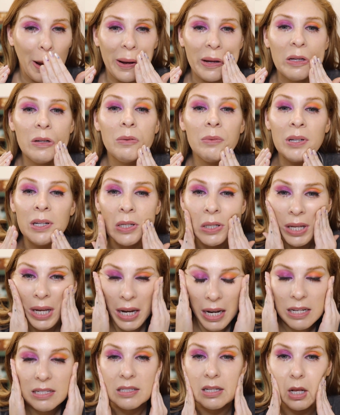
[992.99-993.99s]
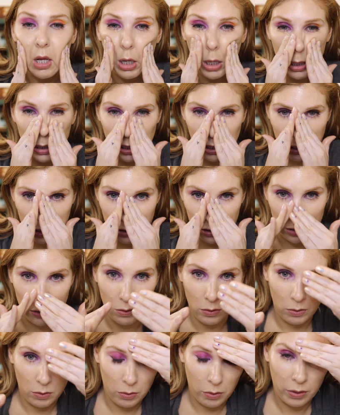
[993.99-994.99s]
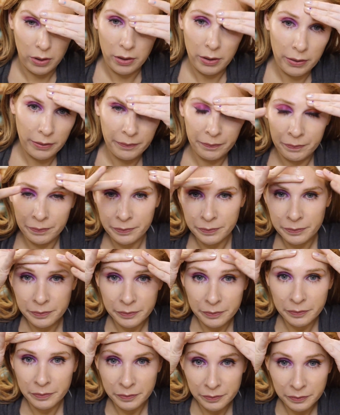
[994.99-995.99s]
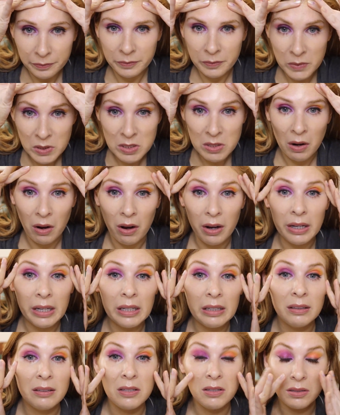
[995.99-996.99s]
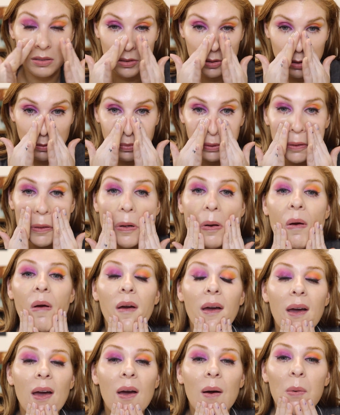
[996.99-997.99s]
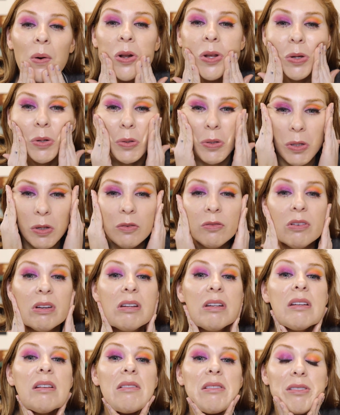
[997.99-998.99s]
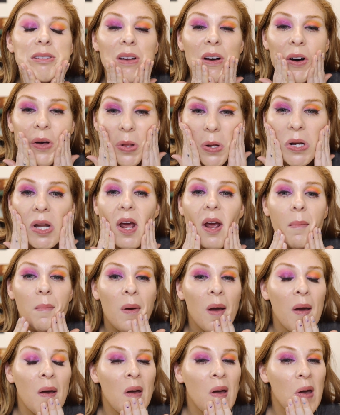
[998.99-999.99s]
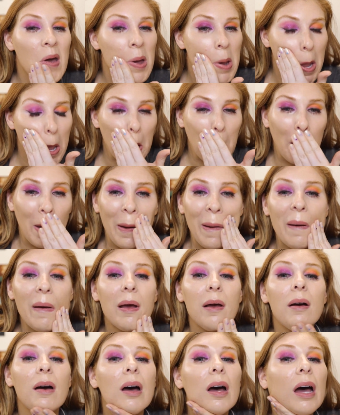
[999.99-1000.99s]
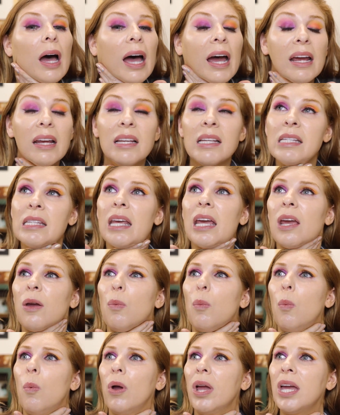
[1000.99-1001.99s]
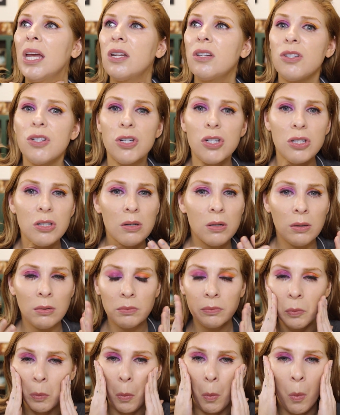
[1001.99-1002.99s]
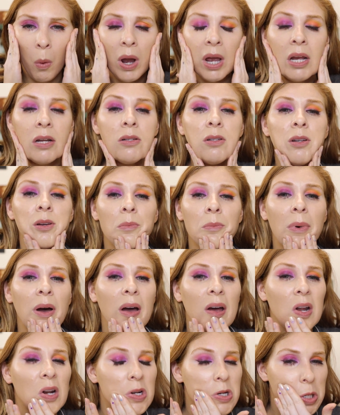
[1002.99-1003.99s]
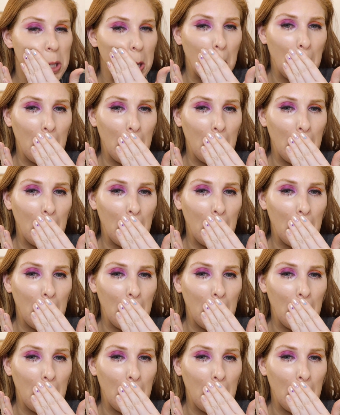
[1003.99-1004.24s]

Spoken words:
You realize that you talk stupid when you do videos all the time. I say which way too much.